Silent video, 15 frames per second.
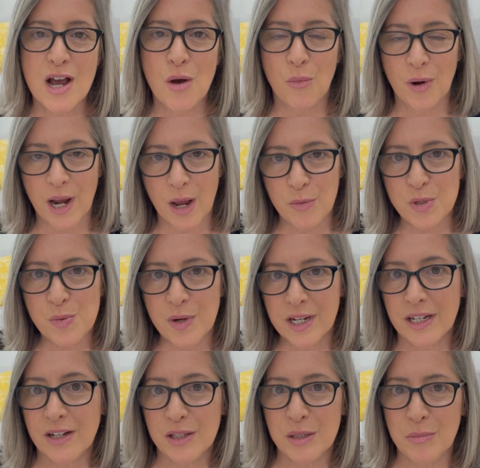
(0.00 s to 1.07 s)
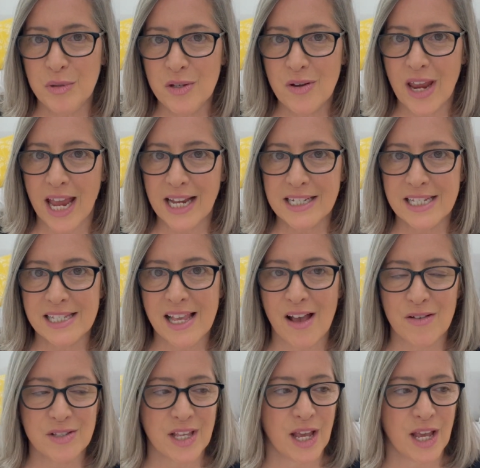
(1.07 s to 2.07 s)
When I was working on the Blue Cactus house,